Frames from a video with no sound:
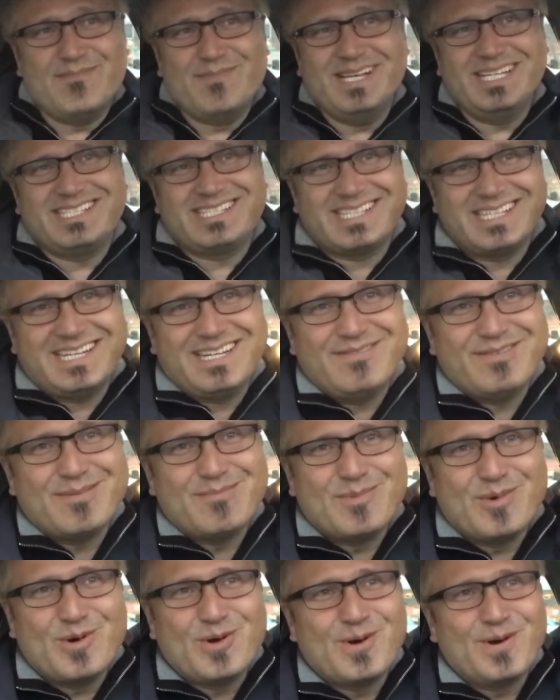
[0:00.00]
to miss it even
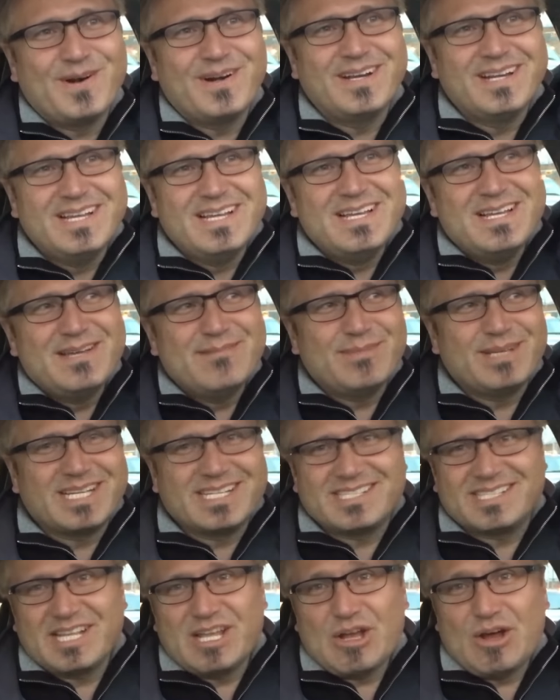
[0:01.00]
more
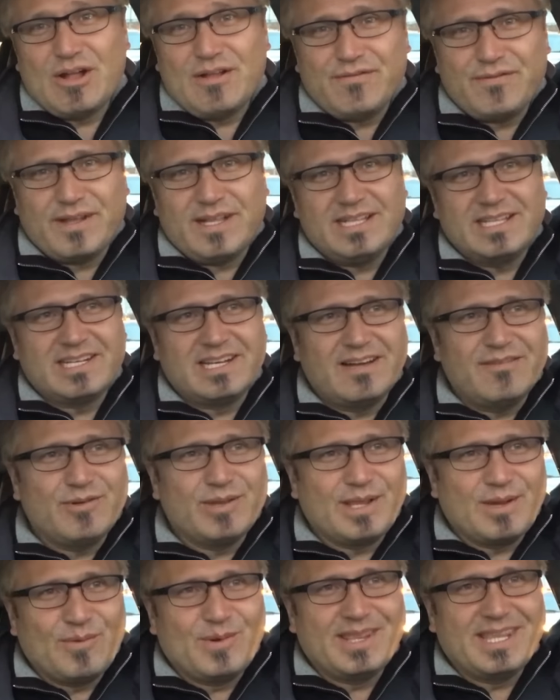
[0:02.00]
because they all fell in love
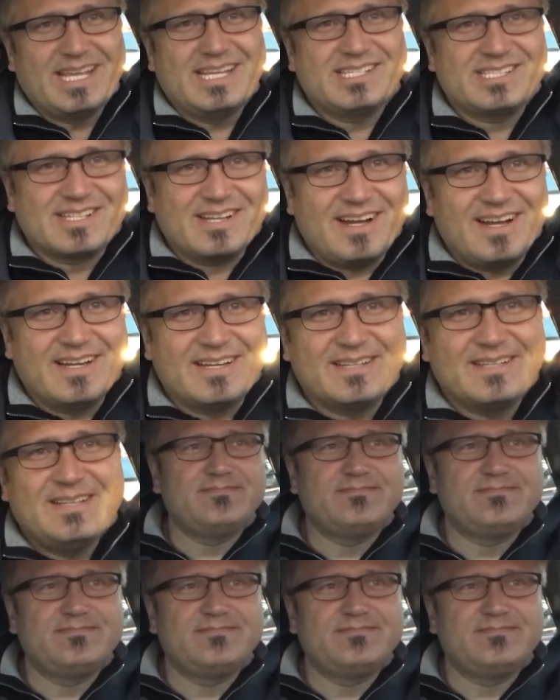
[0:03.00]
with it when they saw it.